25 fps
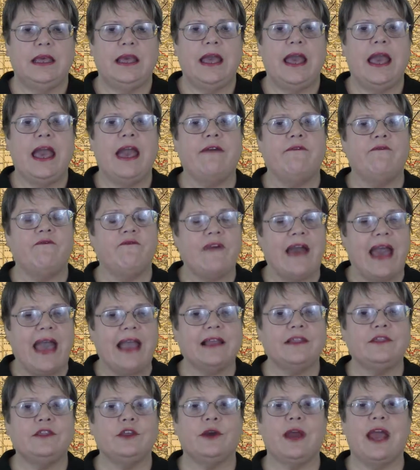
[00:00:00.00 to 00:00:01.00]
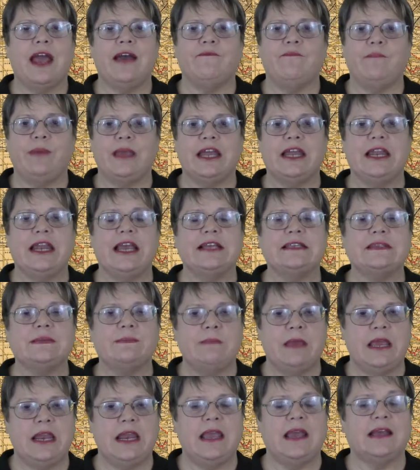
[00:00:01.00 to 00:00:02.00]
In fact, there have been as
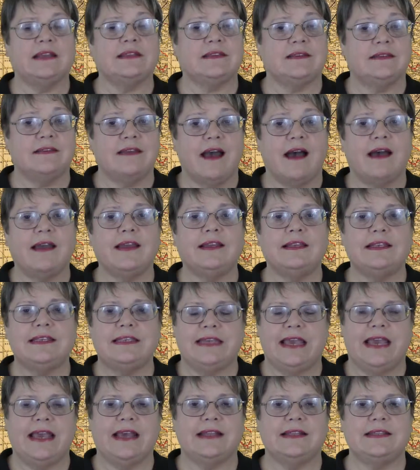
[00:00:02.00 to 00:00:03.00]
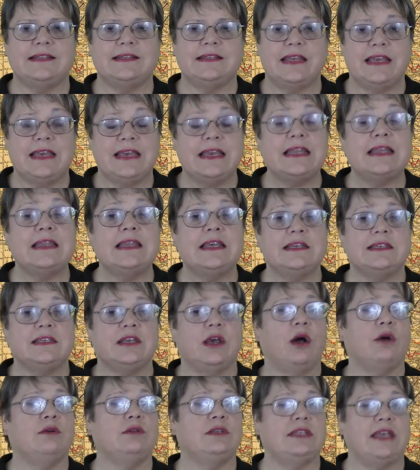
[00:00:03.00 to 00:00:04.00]
many as 9 deaths in this
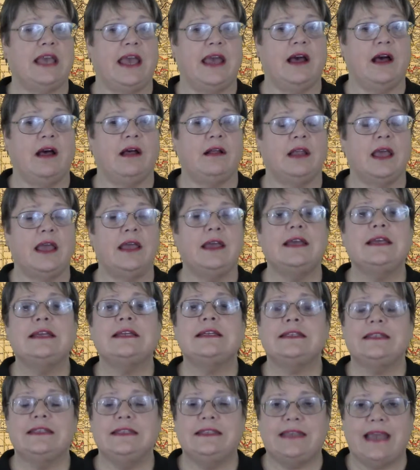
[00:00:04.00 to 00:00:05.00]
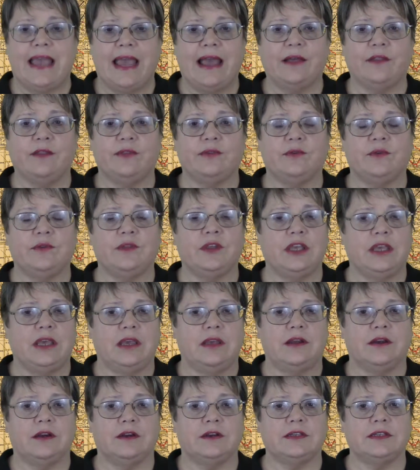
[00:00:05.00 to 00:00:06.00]
hotel down through the
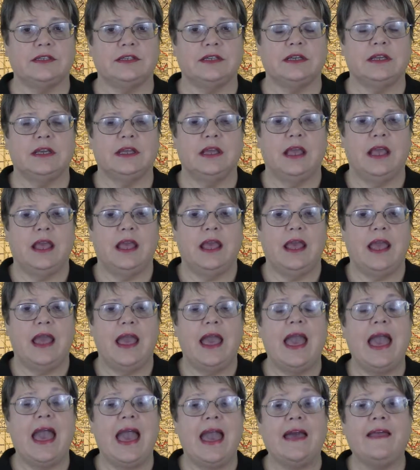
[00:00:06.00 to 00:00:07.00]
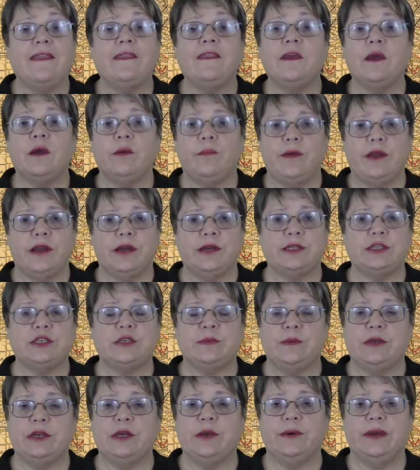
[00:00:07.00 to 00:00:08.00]
years, and there appears
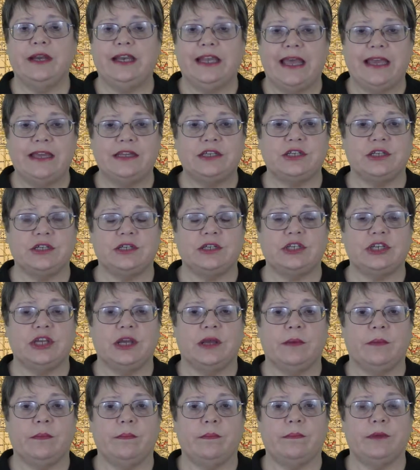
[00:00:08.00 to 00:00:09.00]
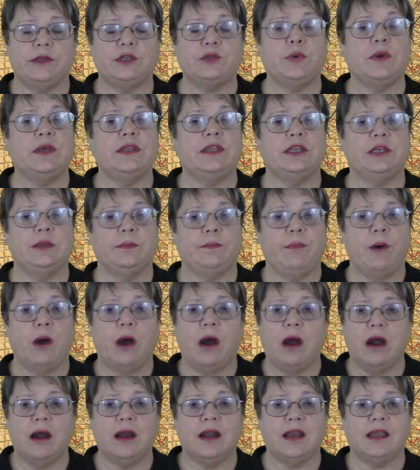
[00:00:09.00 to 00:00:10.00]
to be a relationship between the
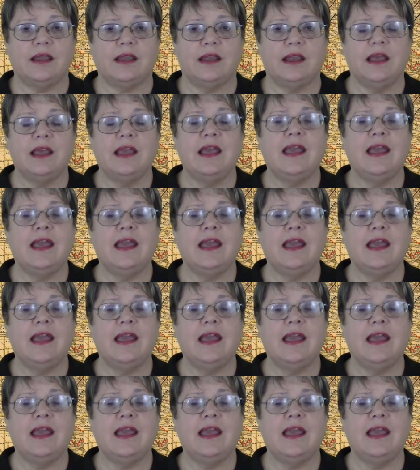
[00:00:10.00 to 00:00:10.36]
departed